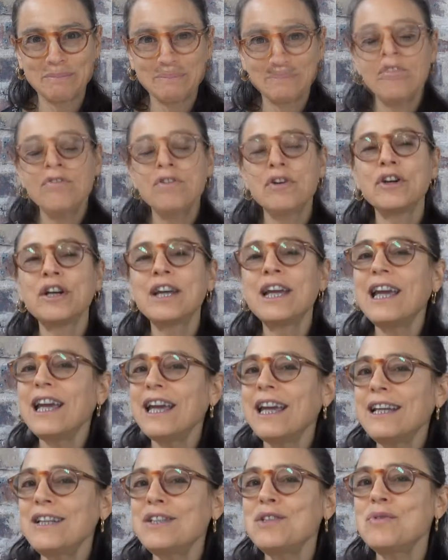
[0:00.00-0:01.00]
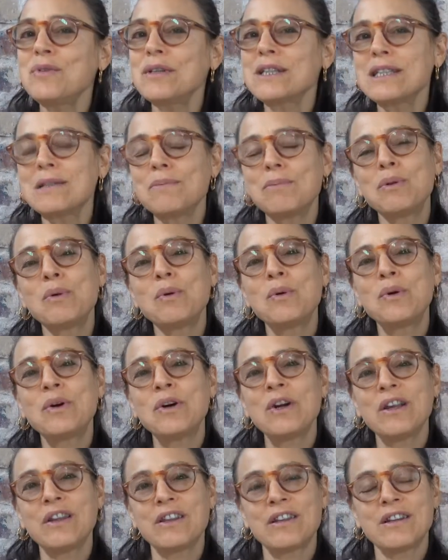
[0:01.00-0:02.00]
If you're keen to
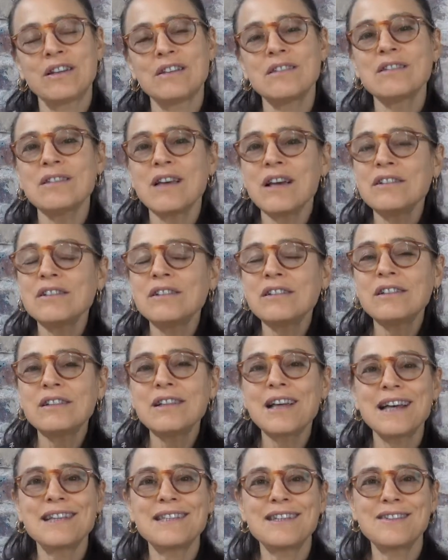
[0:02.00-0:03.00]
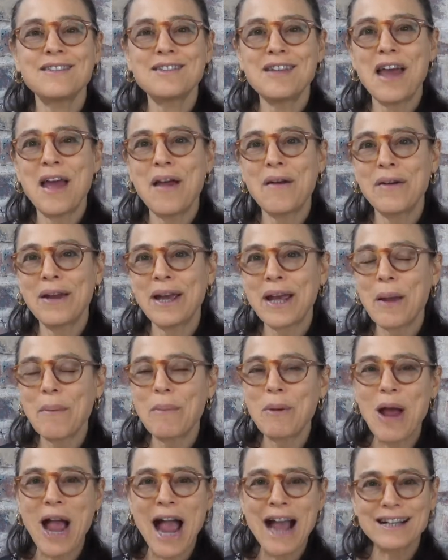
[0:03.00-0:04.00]
explore the subtle esoteric
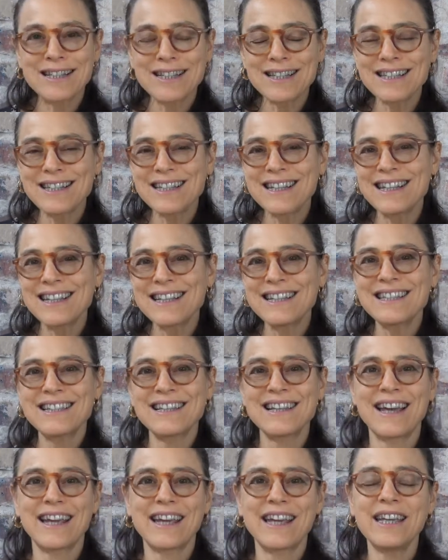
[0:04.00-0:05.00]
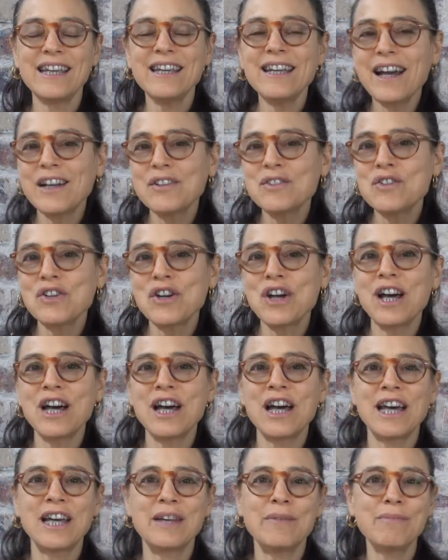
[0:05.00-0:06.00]
practices like
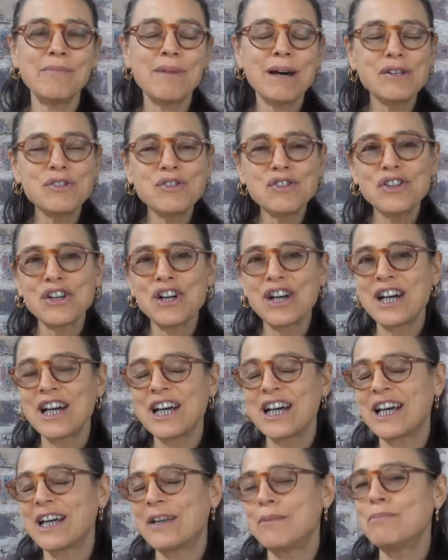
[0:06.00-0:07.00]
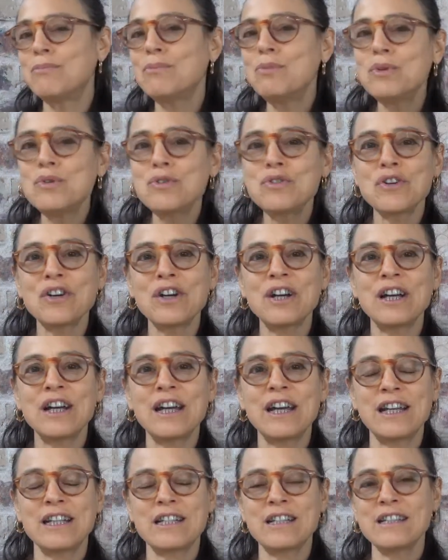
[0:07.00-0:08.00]
yantra and mantra and
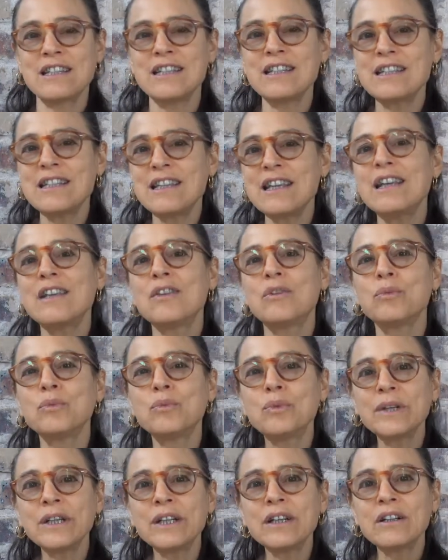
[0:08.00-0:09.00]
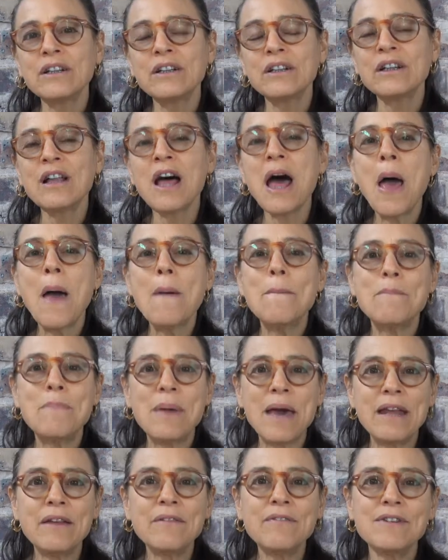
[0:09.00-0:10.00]
mudra, and to see the real
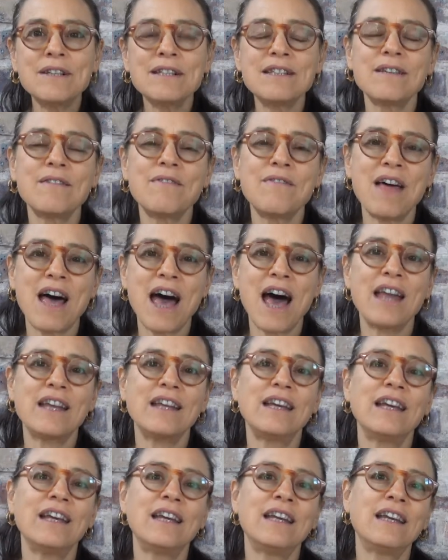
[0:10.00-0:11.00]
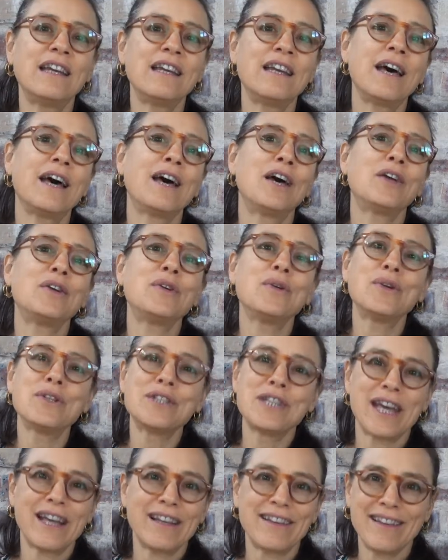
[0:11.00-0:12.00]
benefits of that in your
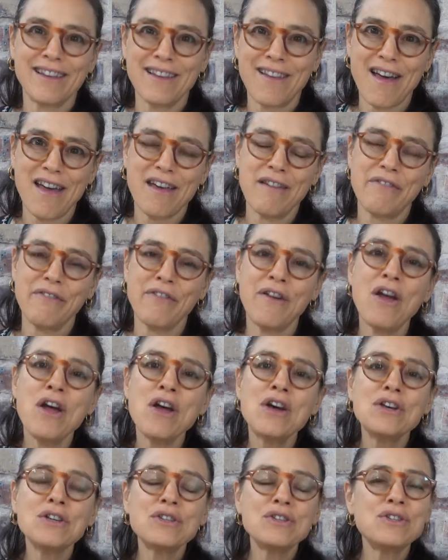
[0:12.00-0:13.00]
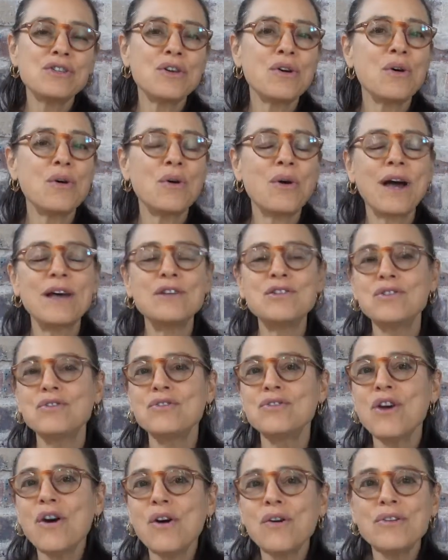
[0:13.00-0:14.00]
daily life. So as
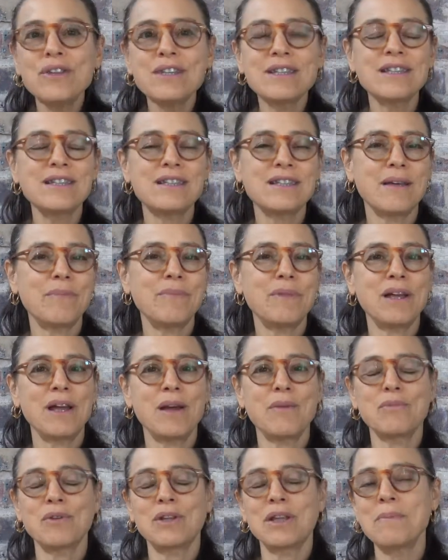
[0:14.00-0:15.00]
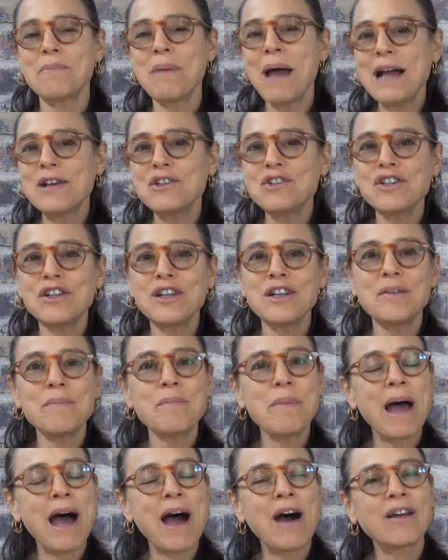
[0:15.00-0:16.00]
you know, this is something I'm really passionate
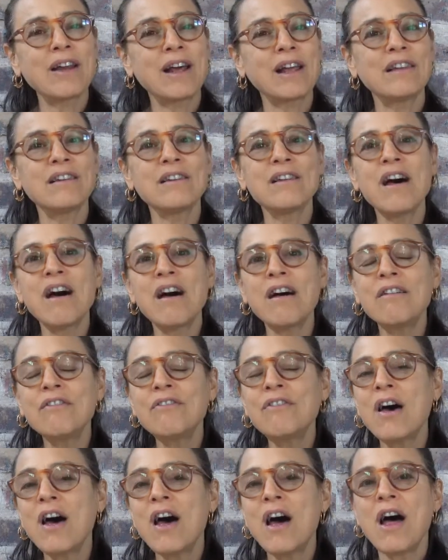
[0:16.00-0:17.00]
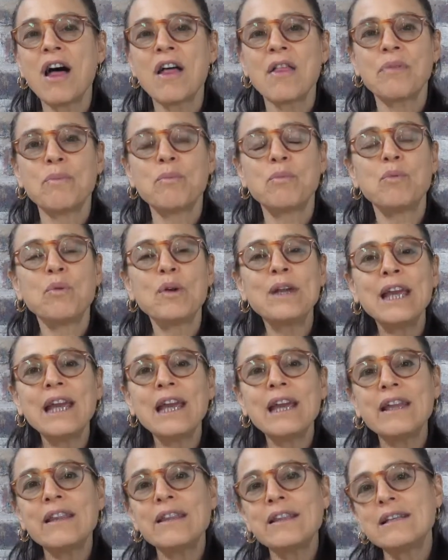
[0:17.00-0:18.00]
about. I love
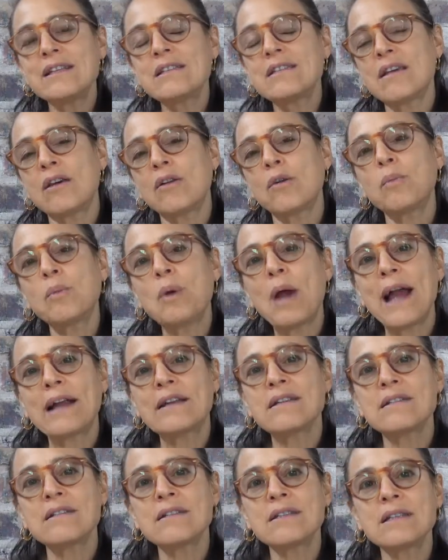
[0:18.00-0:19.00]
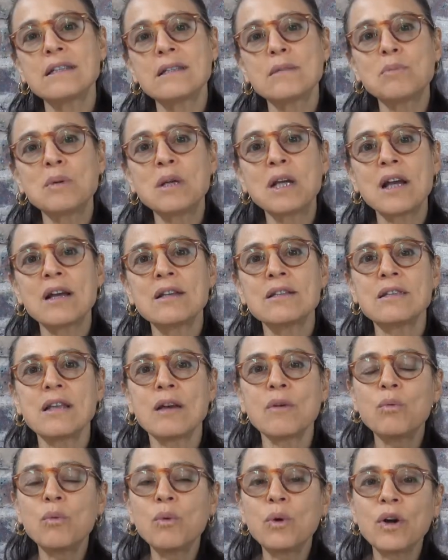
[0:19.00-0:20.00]
bringing in these subtle practices because
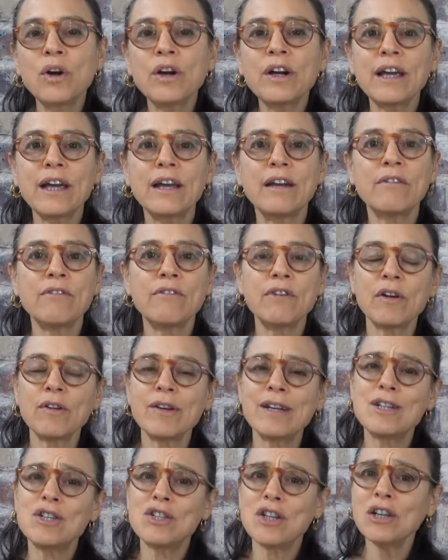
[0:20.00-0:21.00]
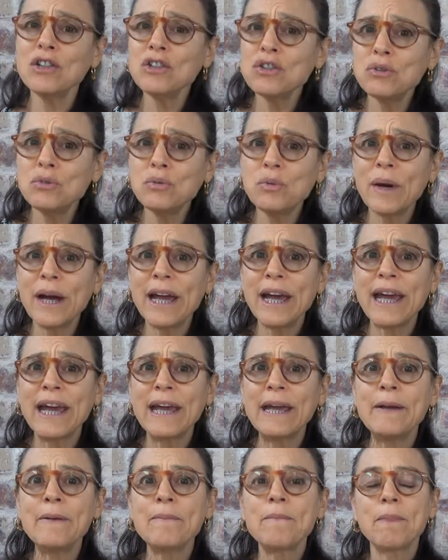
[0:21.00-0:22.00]
they work in a very gentle
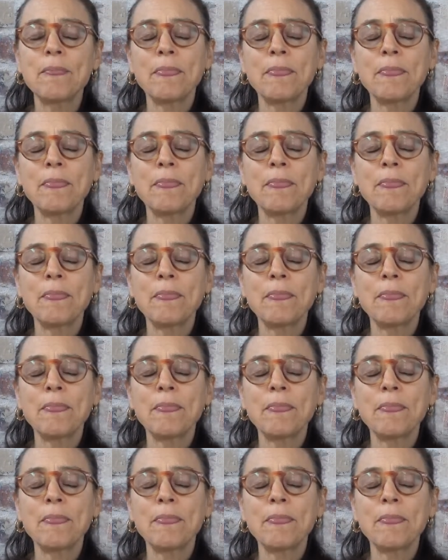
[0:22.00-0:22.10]
way.